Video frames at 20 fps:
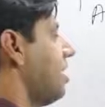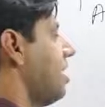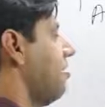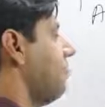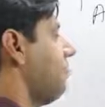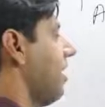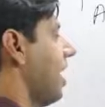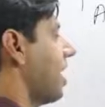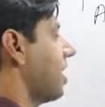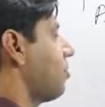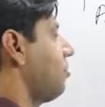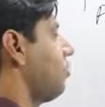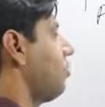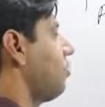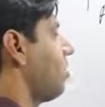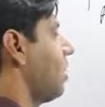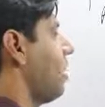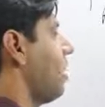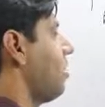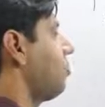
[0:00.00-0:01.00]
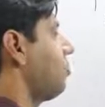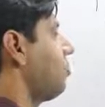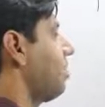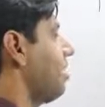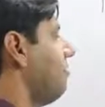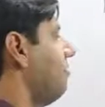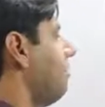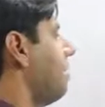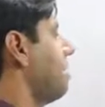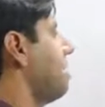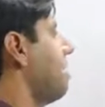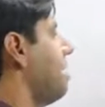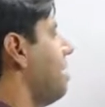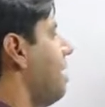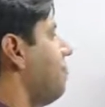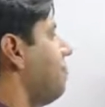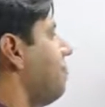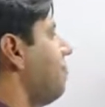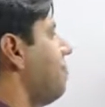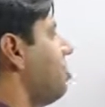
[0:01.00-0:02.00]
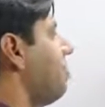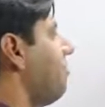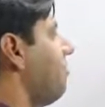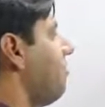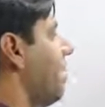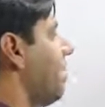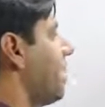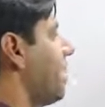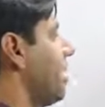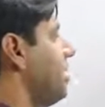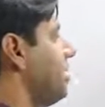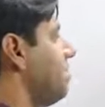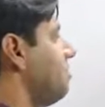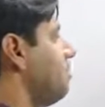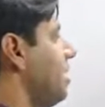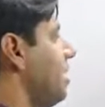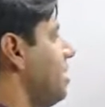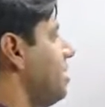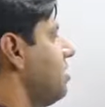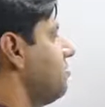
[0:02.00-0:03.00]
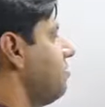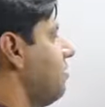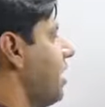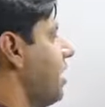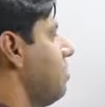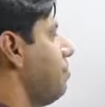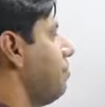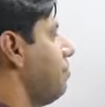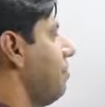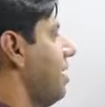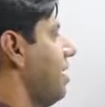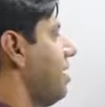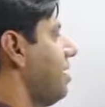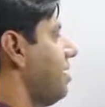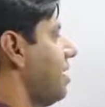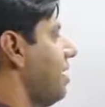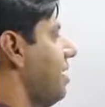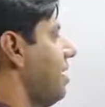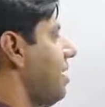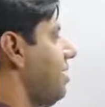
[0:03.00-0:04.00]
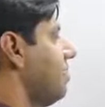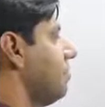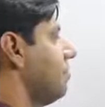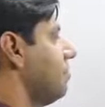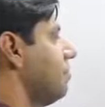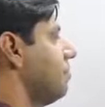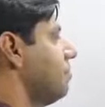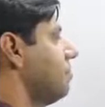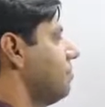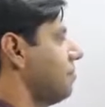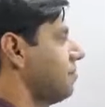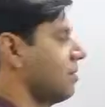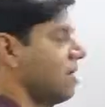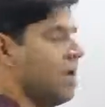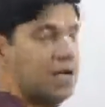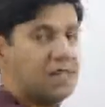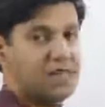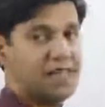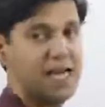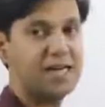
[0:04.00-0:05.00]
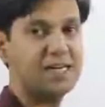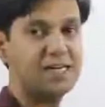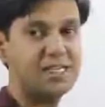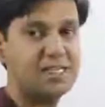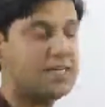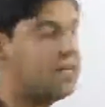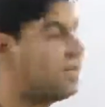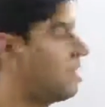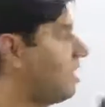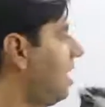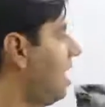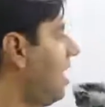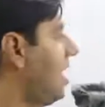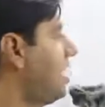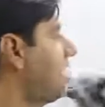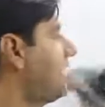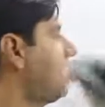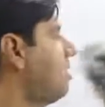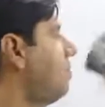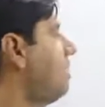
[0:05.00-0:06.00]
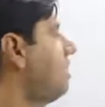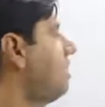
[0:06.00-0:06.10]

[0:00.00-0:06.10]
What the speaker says: 3 factorial to give us the number of arrangements 5P3. That is the relation